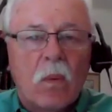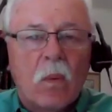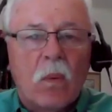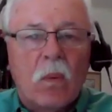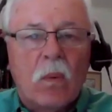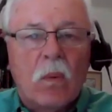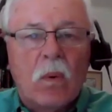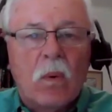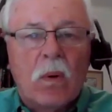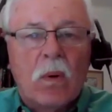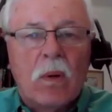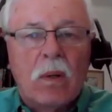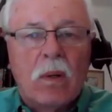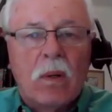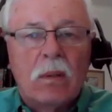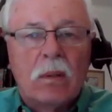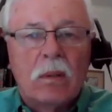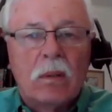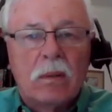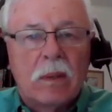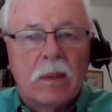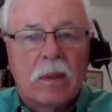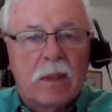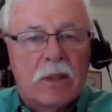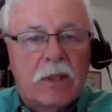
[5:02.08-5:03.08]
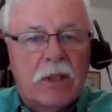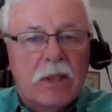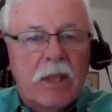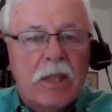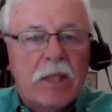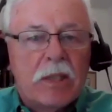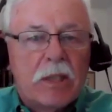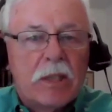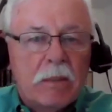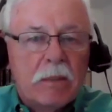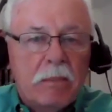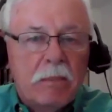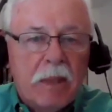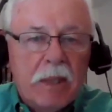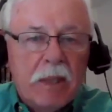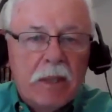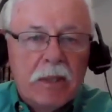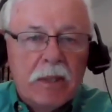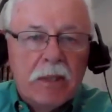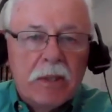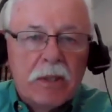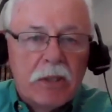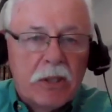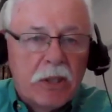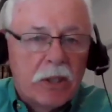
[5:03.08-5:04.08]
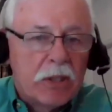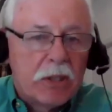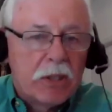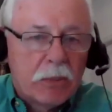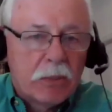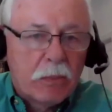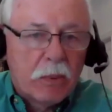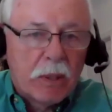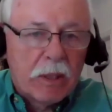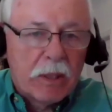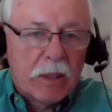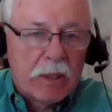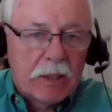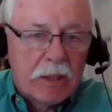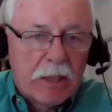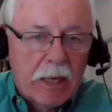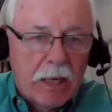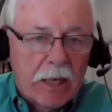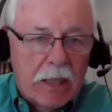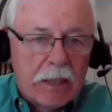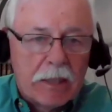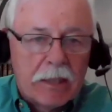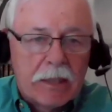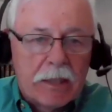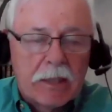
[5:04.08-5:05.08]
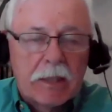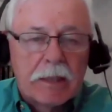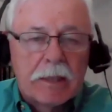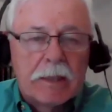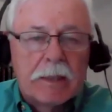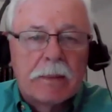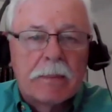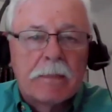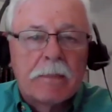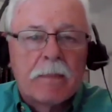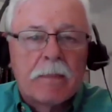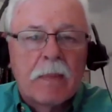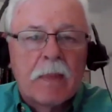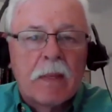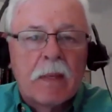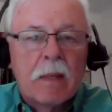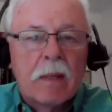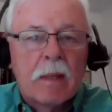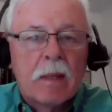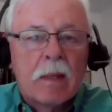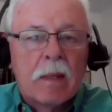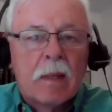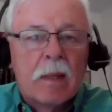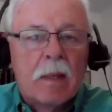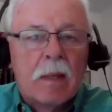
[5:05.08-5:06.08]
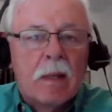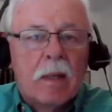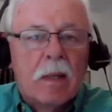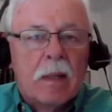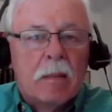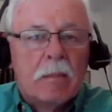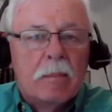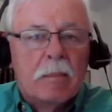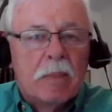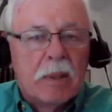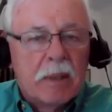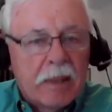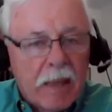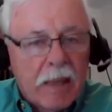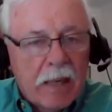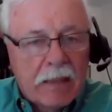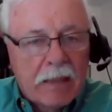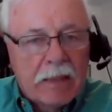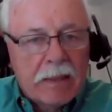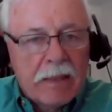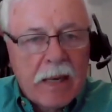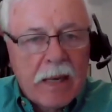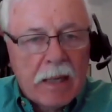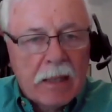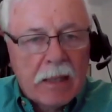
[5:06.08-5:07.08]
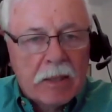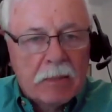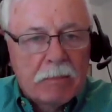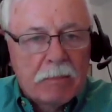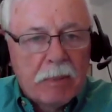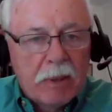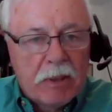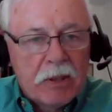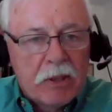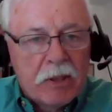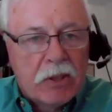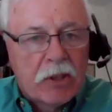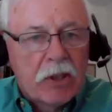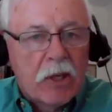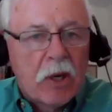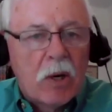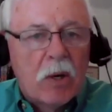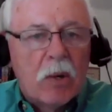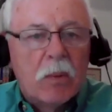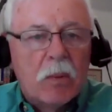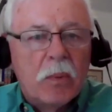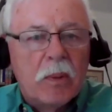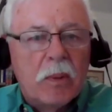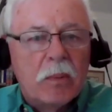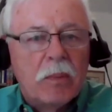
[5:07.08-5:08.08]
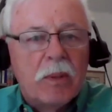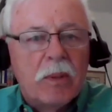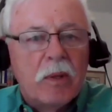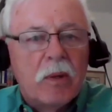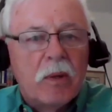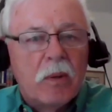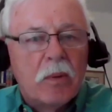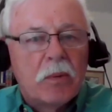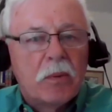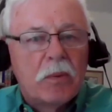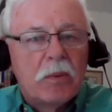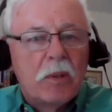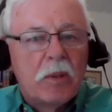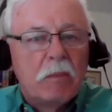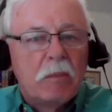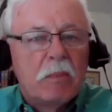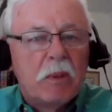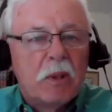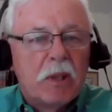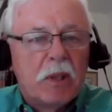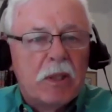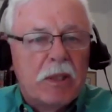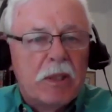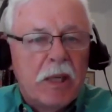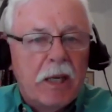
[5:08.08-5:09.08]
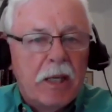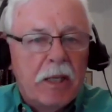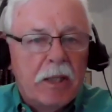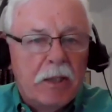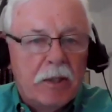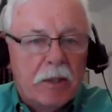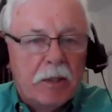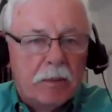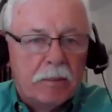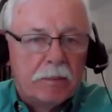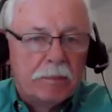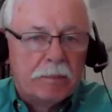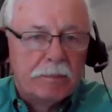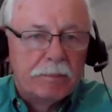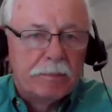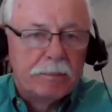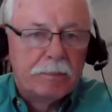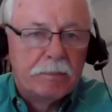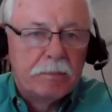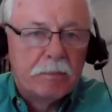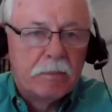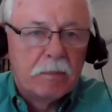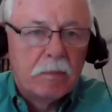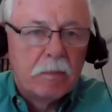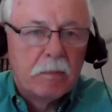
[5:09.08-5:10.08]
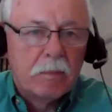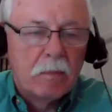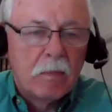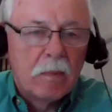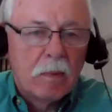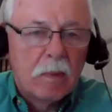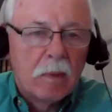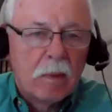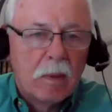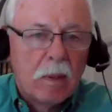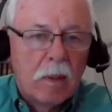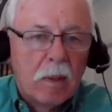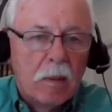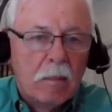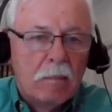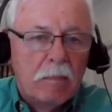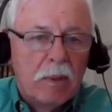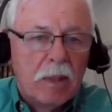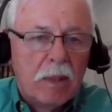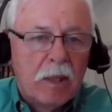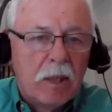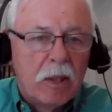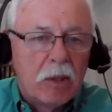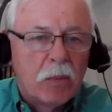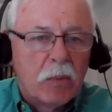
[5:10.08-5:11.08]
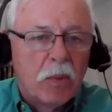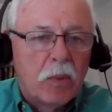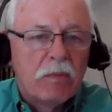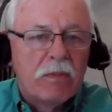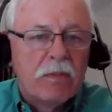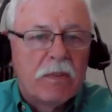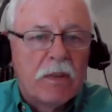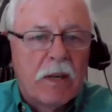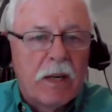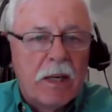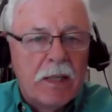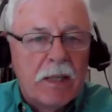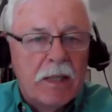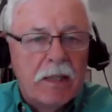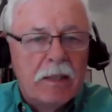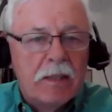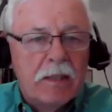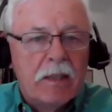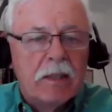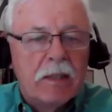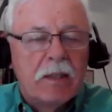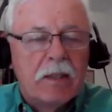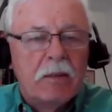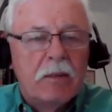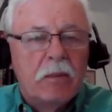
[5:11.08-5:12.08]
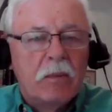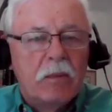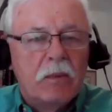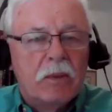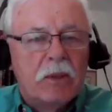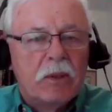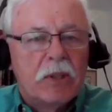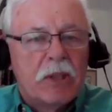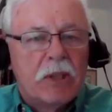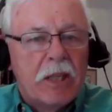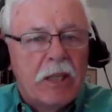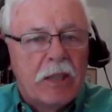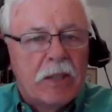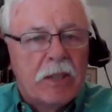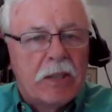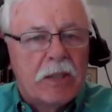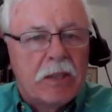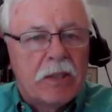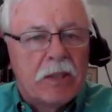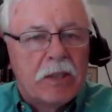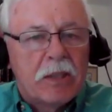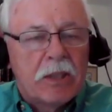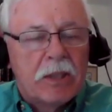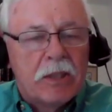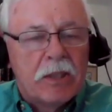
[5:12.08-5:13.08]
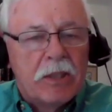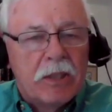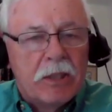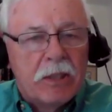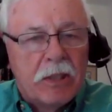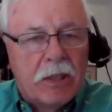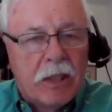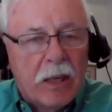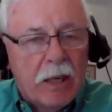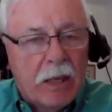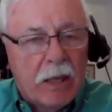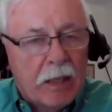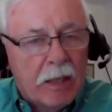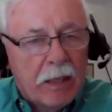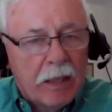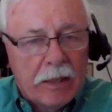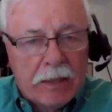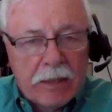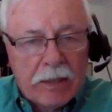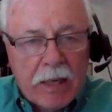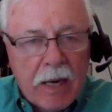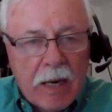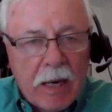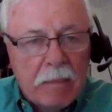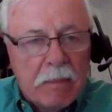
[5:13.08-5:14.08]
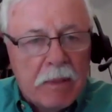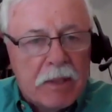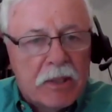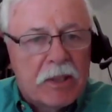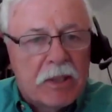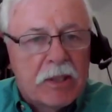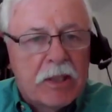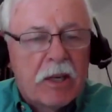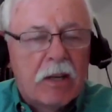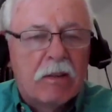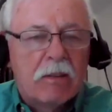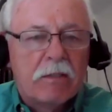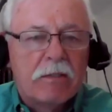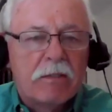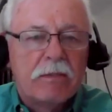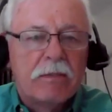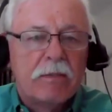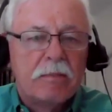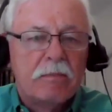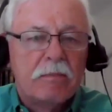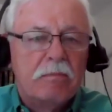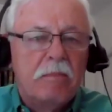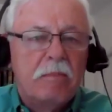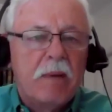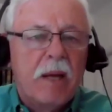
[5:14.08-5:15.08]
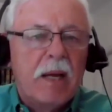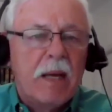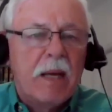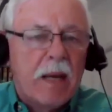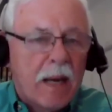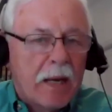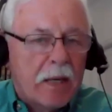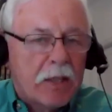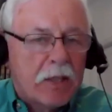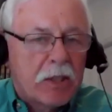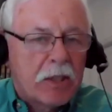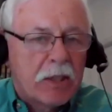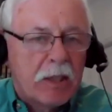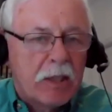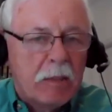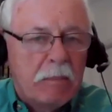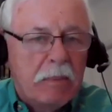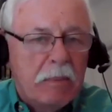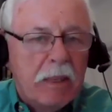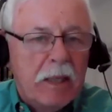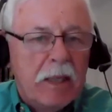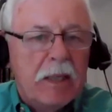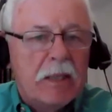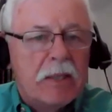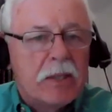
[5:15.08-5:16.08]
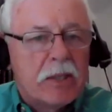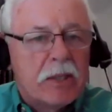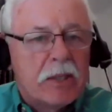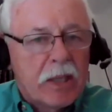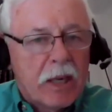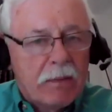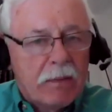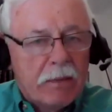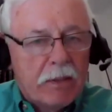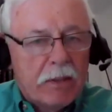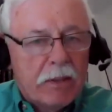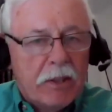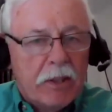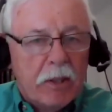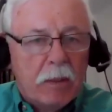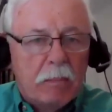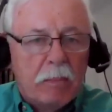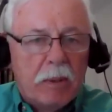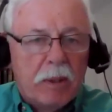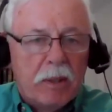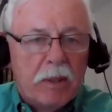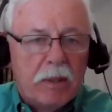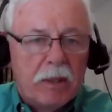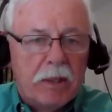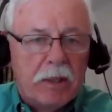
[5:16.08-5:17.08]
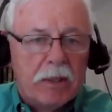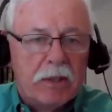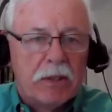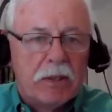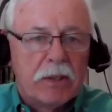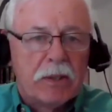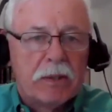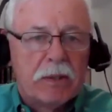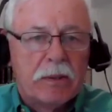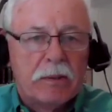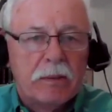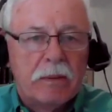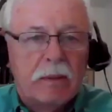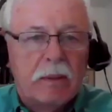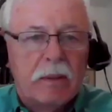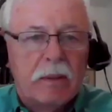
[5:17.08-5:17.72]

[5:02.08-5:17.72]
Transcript: or a season means just what it says. But that's not been so when we go through the book of Daniel, because we're finding that seasons and time itself may actually be seven-year periods,